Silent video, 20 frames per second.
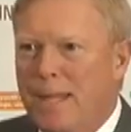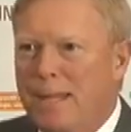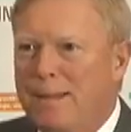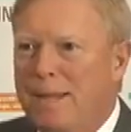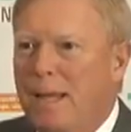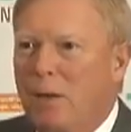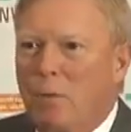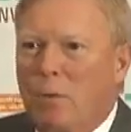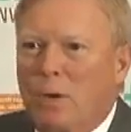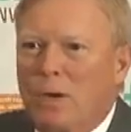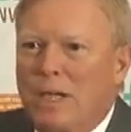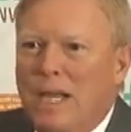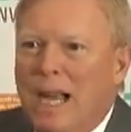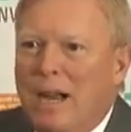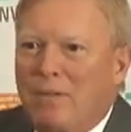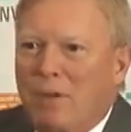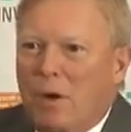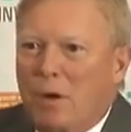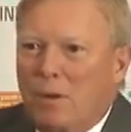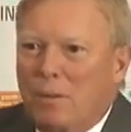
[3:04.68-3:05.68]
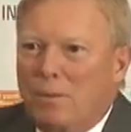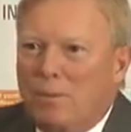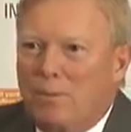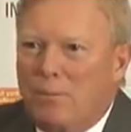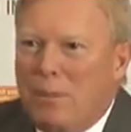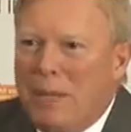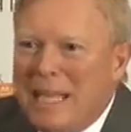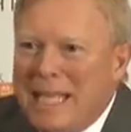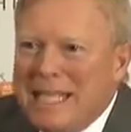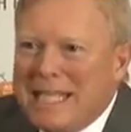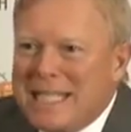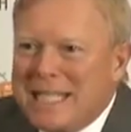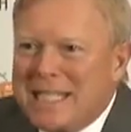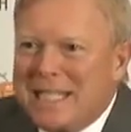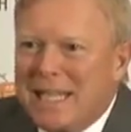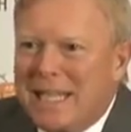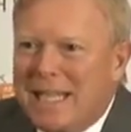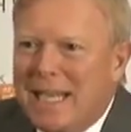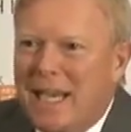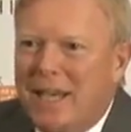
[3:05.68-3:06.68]
that were never pieced
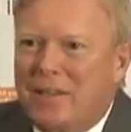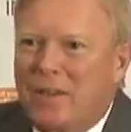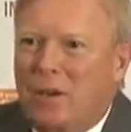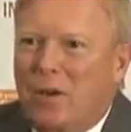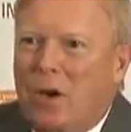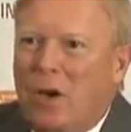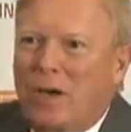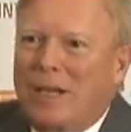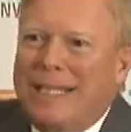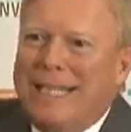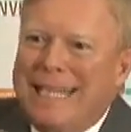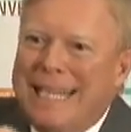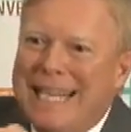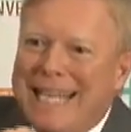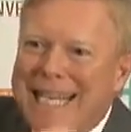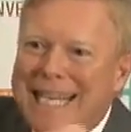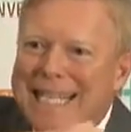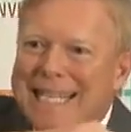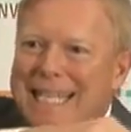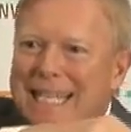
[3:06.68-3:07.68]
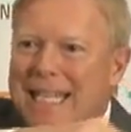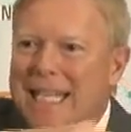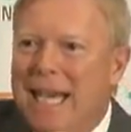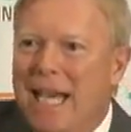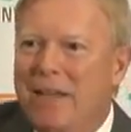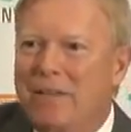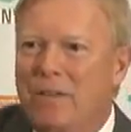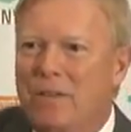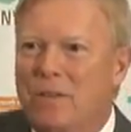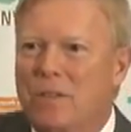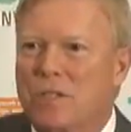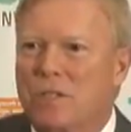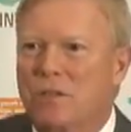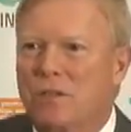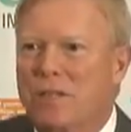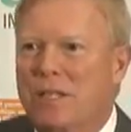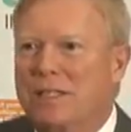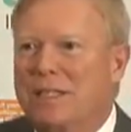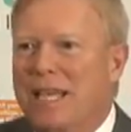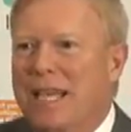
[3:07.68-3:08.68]
together or knitted together
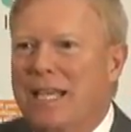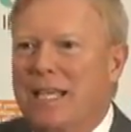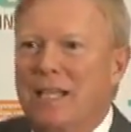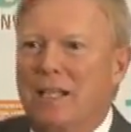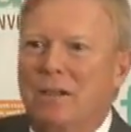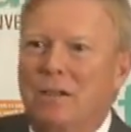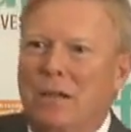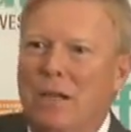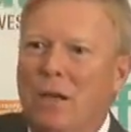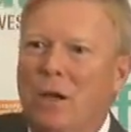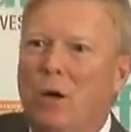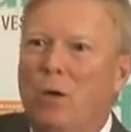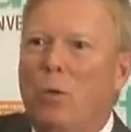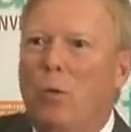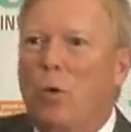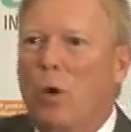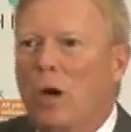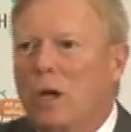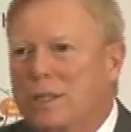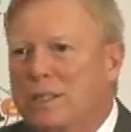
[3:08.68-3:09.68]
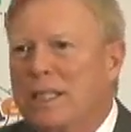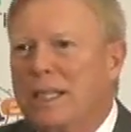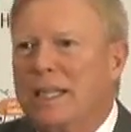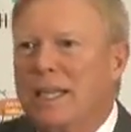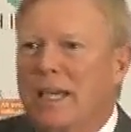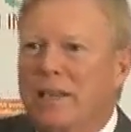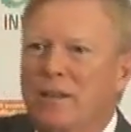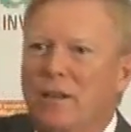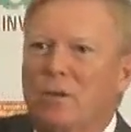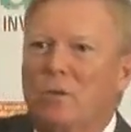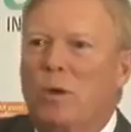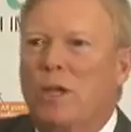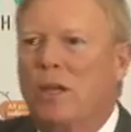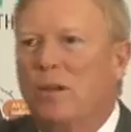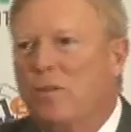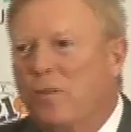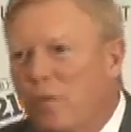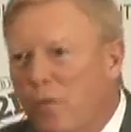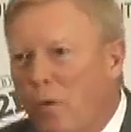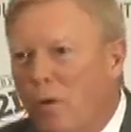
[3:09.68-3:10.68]
so that they could work together,
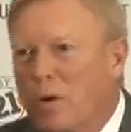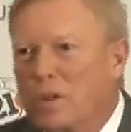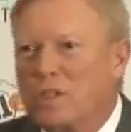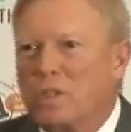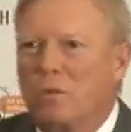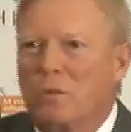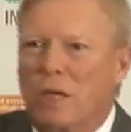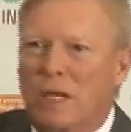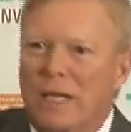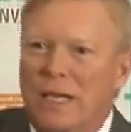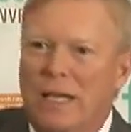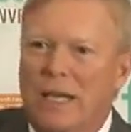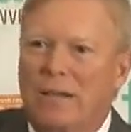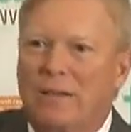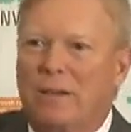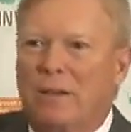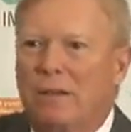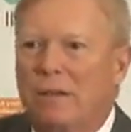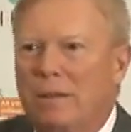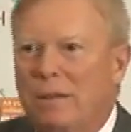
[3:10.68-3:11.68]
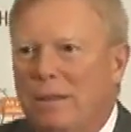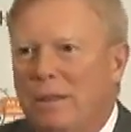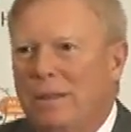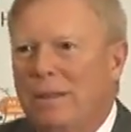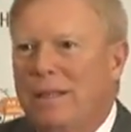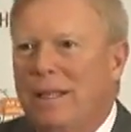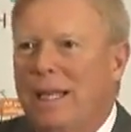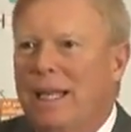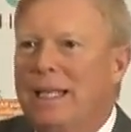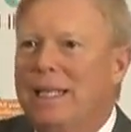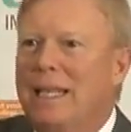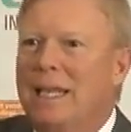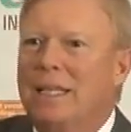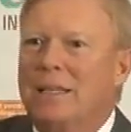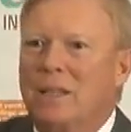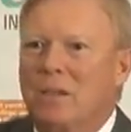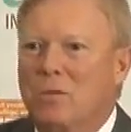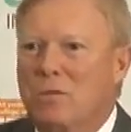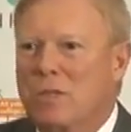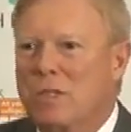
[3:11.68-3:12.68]
reinforce one another, and
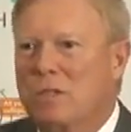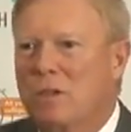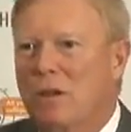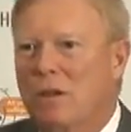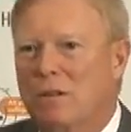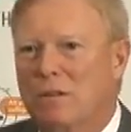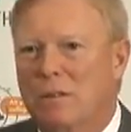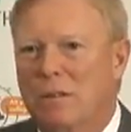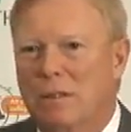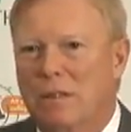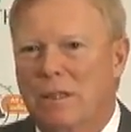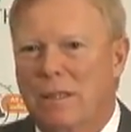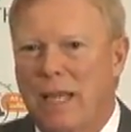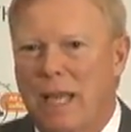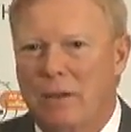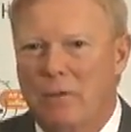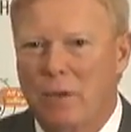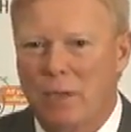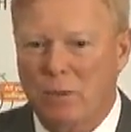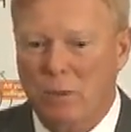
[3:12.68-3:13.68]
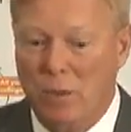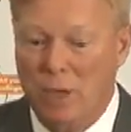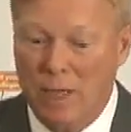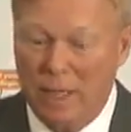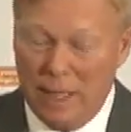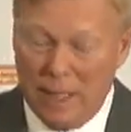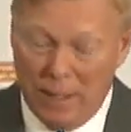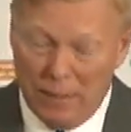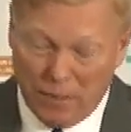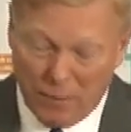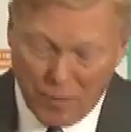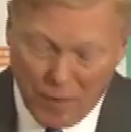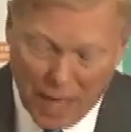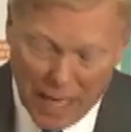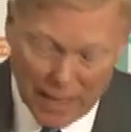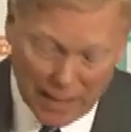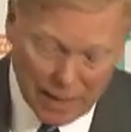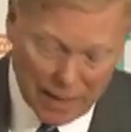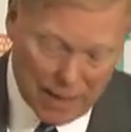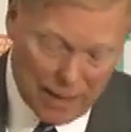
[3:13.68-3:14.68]
get the result that we want. And
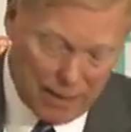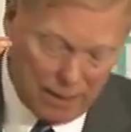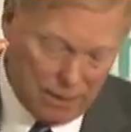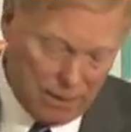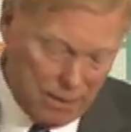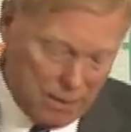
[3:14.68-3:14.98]
finally,